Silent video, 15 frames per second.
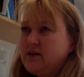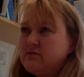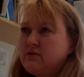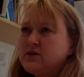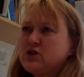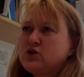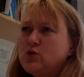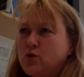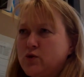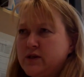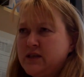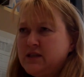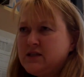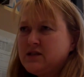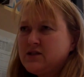and
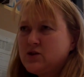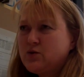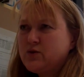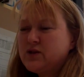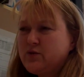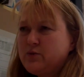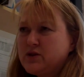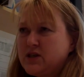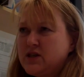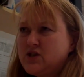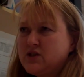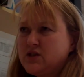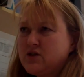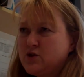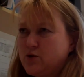stories from the
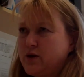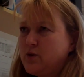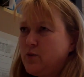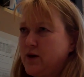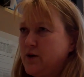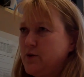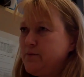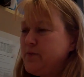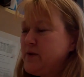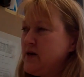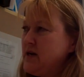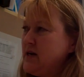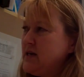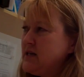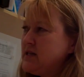teachers that are doing it well.
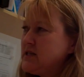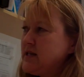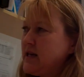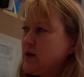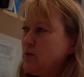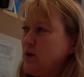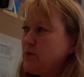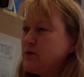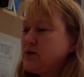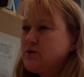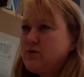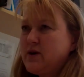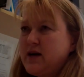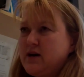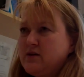Second one was
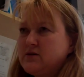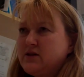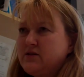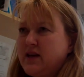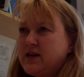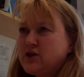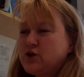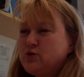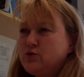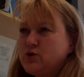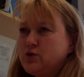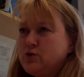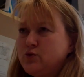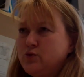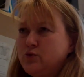around the actual
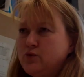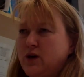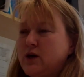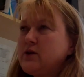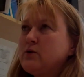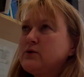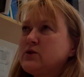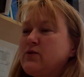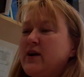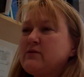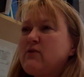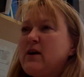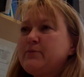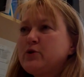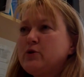tool. I know it was
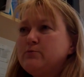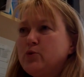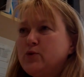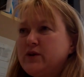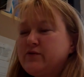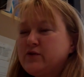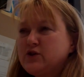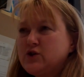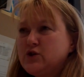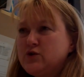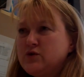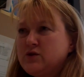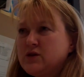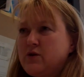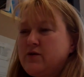around rapid onboarding for the
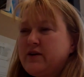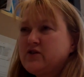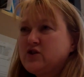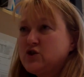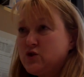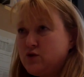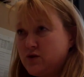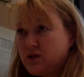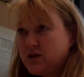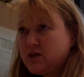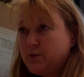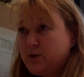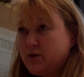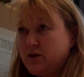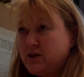students, so around the students'
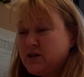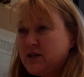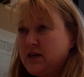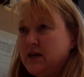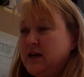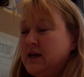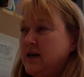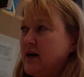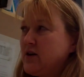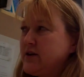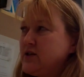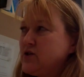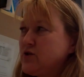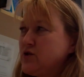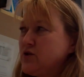experience. And I
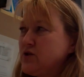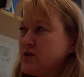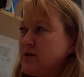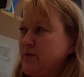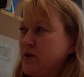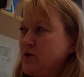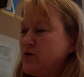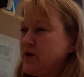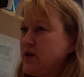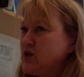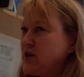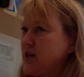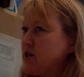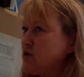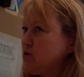introduced something called the
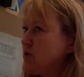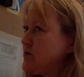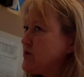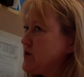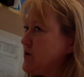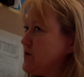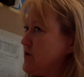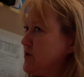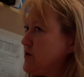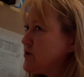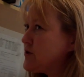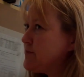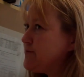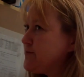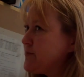educational
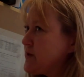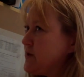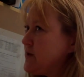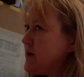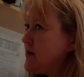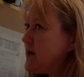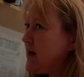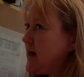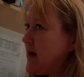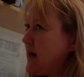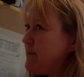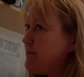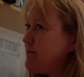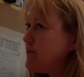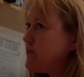concierge,
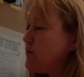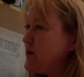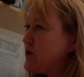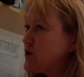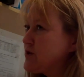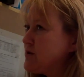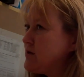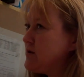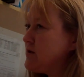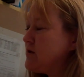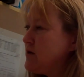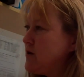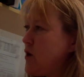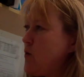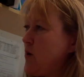which
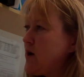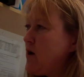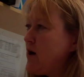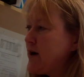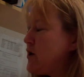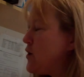no one I